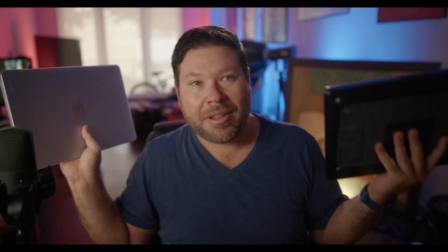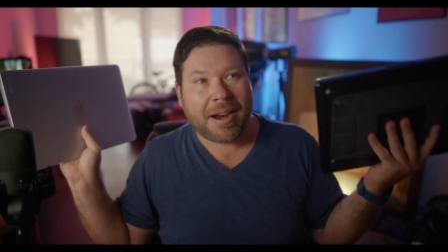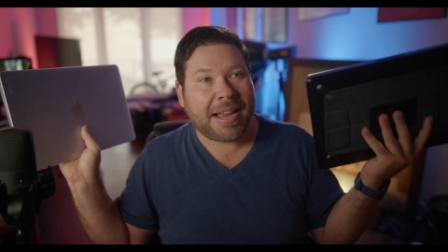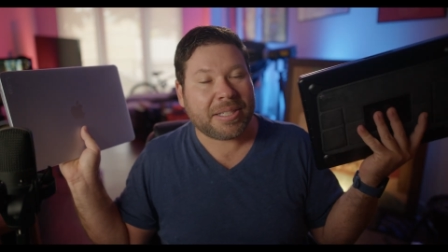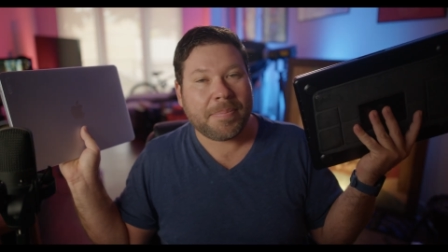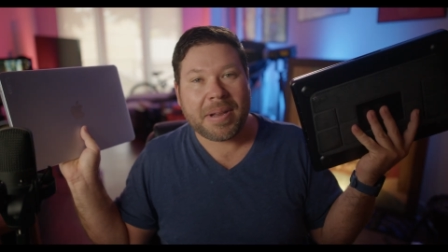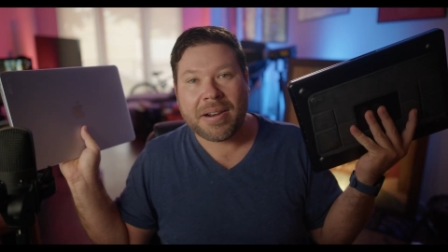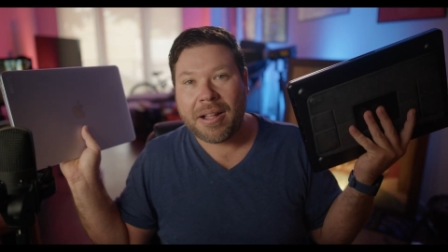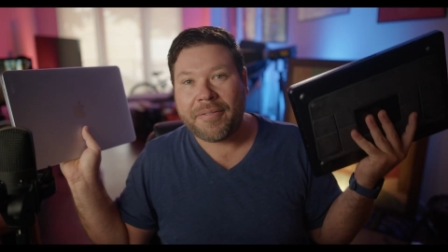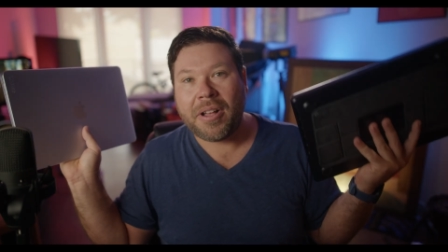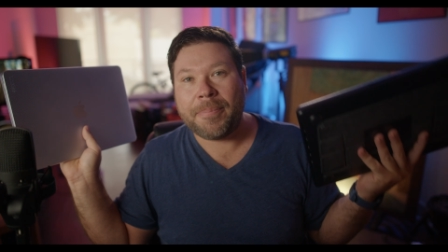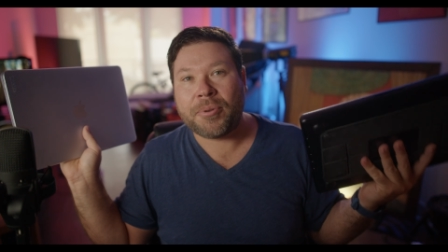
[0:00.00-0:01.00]
There hasn't been
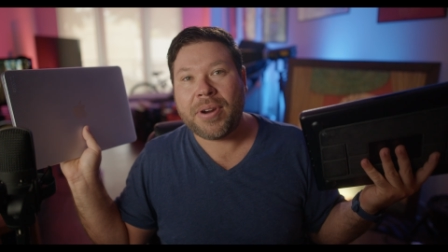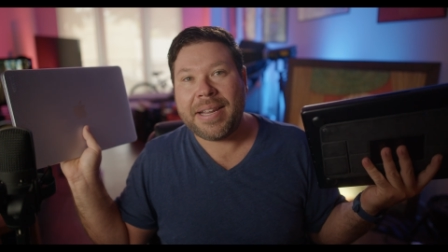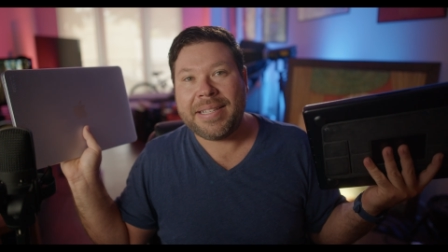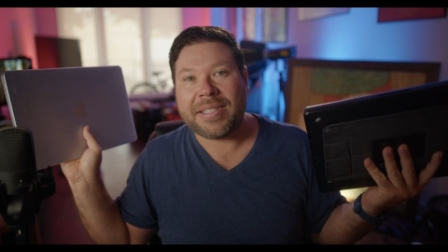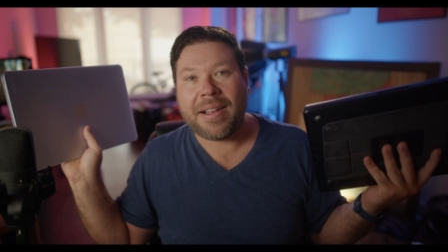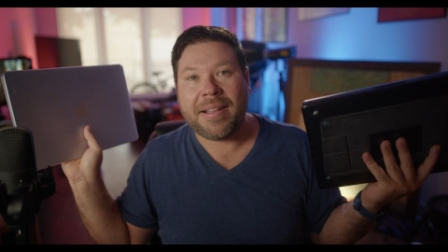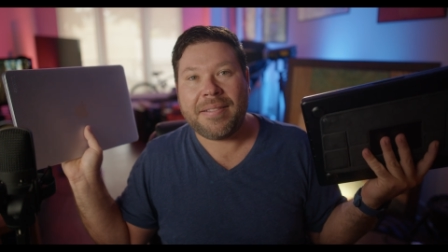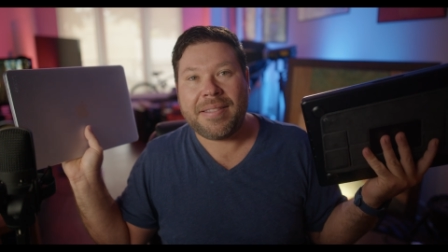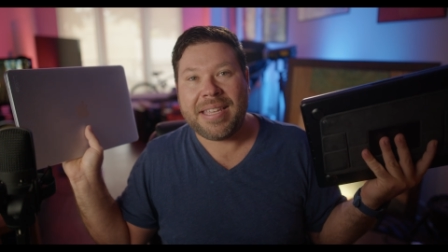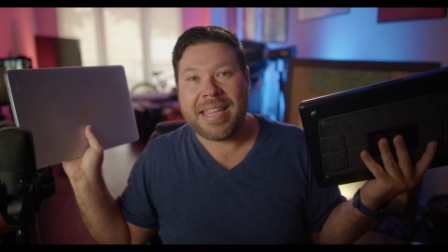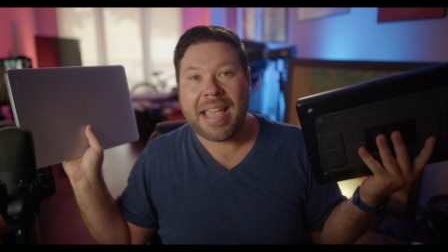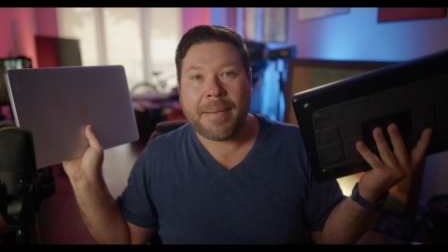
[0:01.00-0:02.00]
enough upgrades on
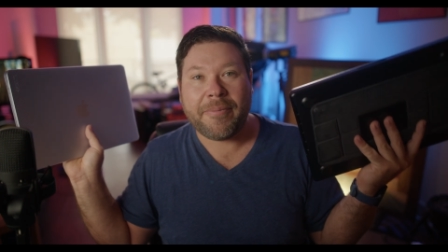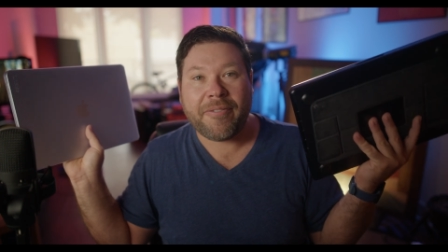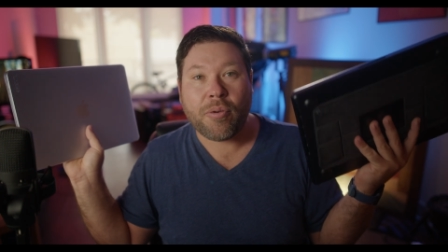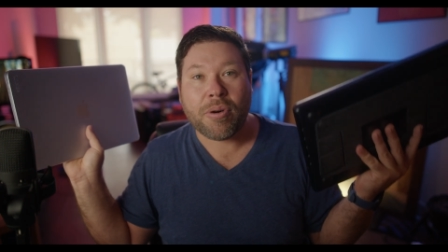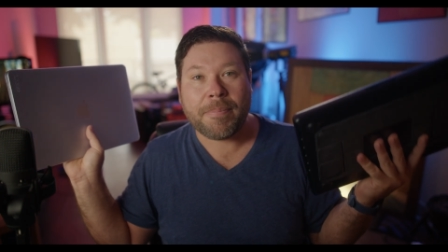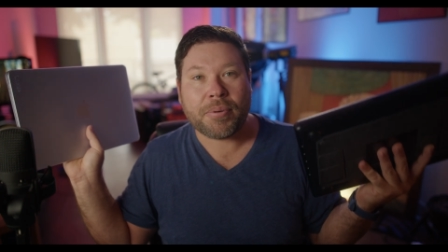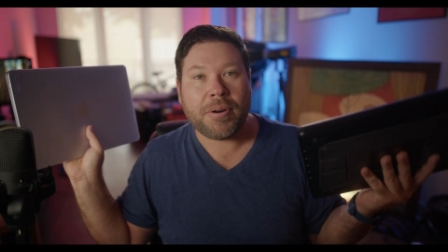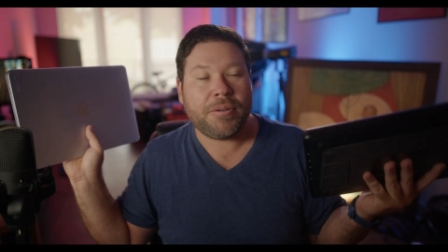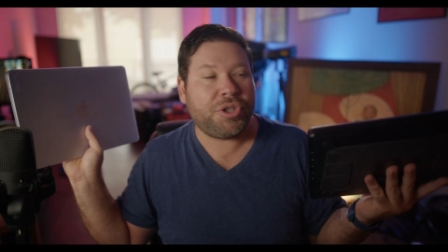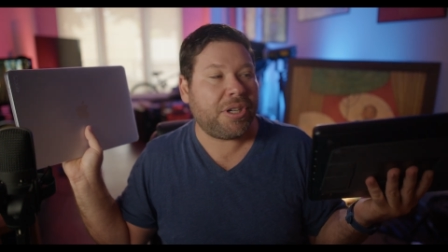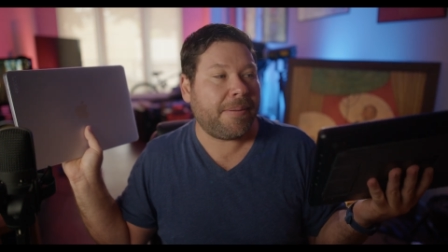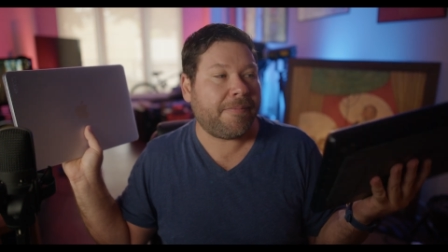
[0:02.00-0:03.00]
the M4 Pro
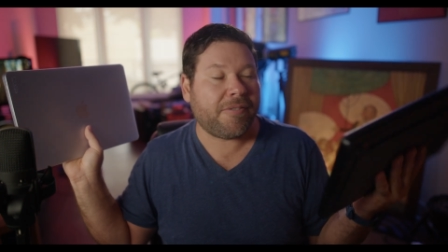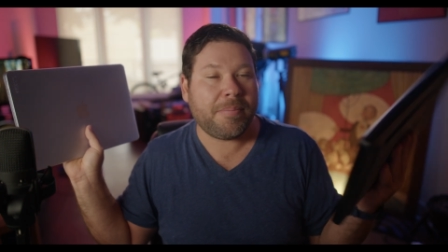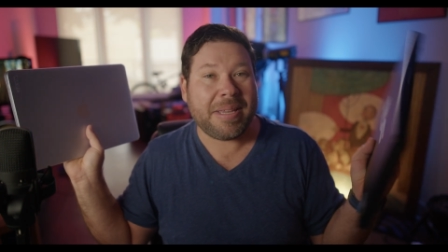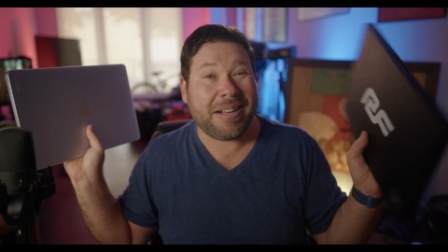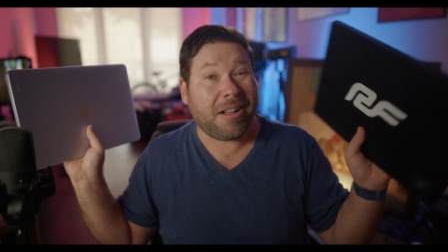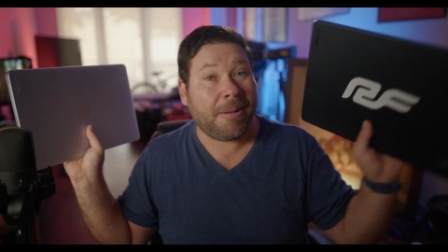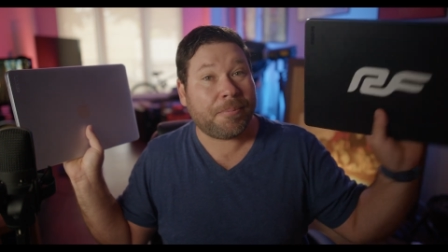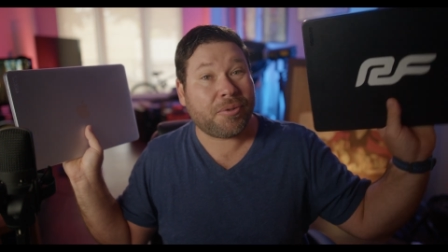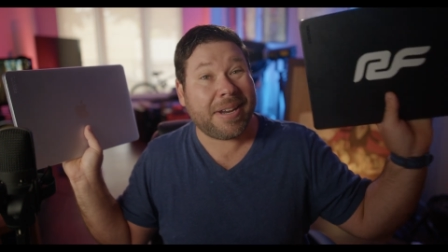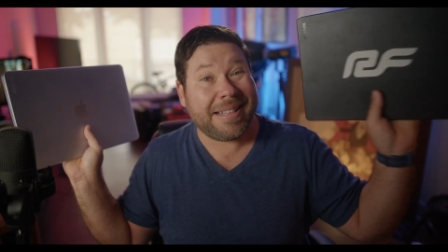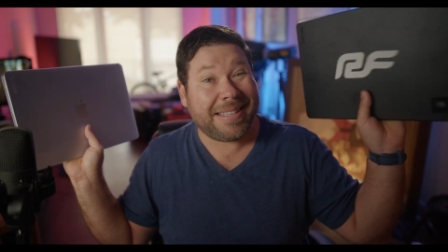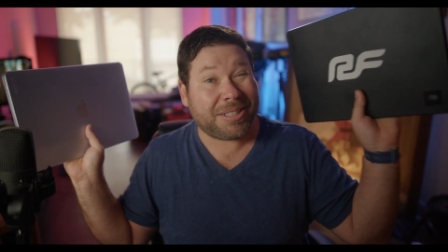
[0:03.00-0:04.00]
chip for me to
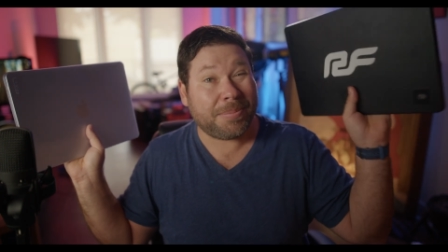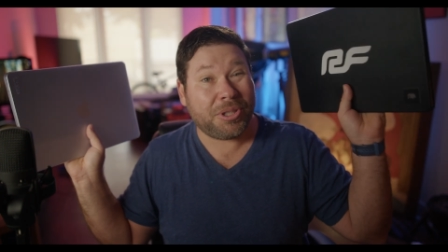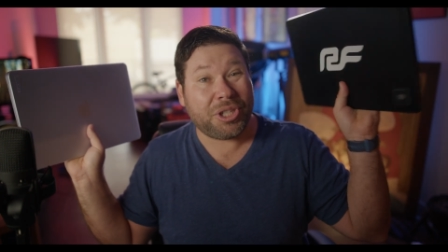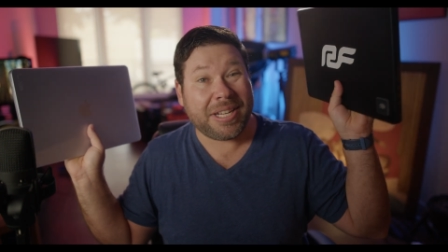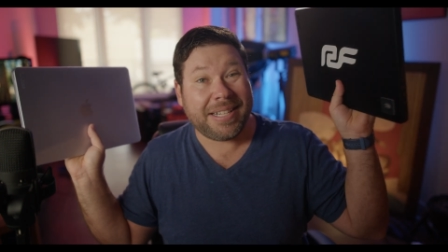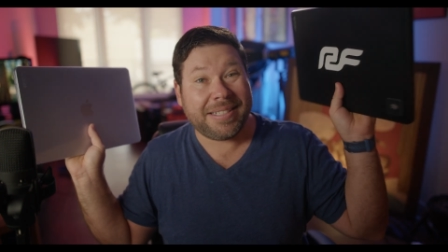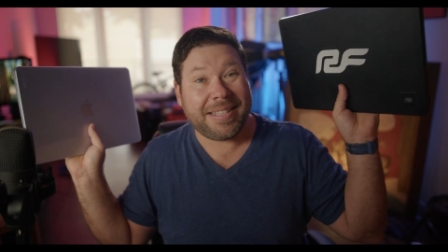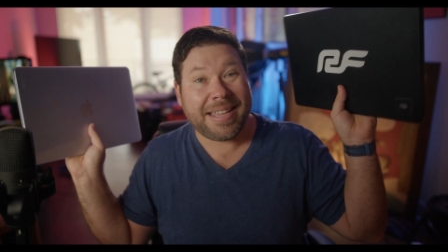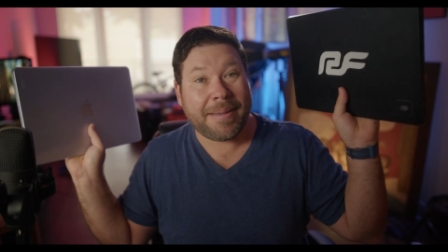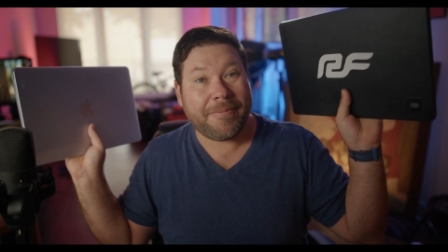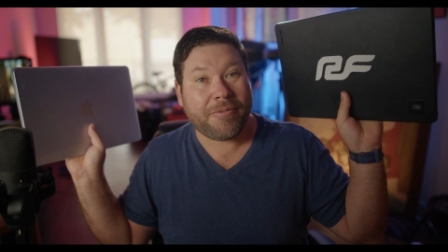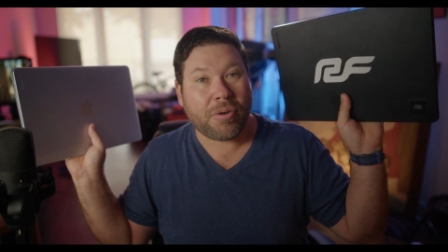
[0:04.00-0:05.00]
upgrade this machine to the
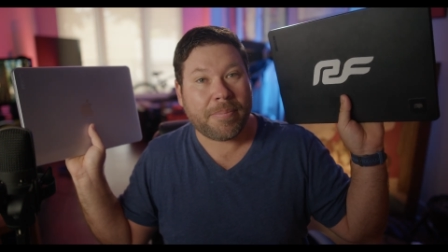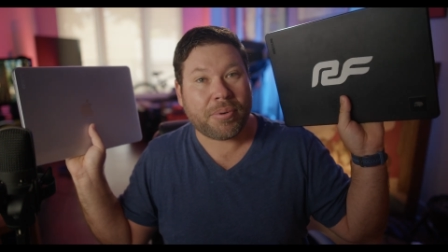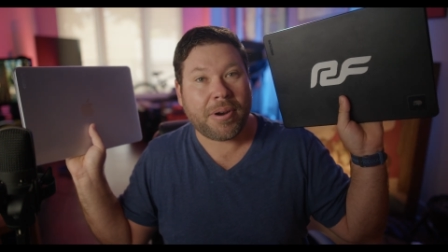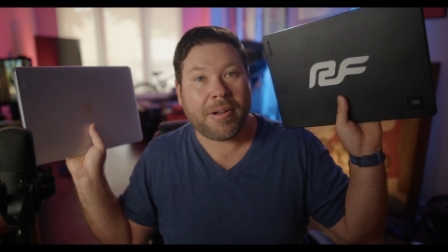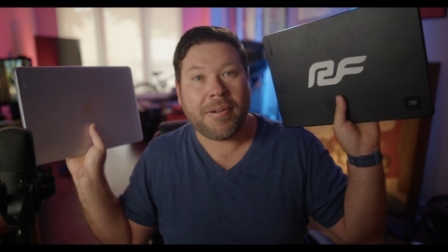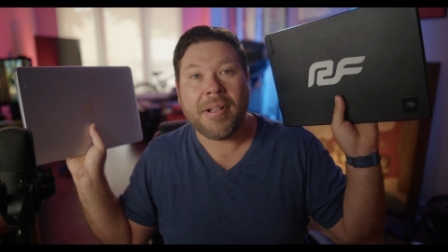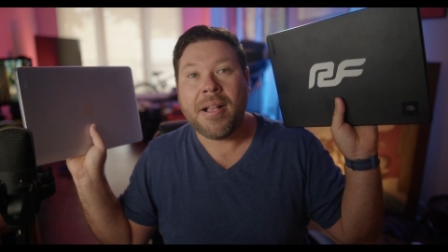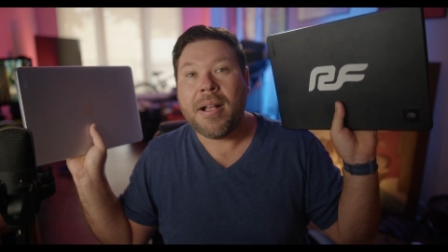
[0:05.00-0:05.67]
M4 Pro,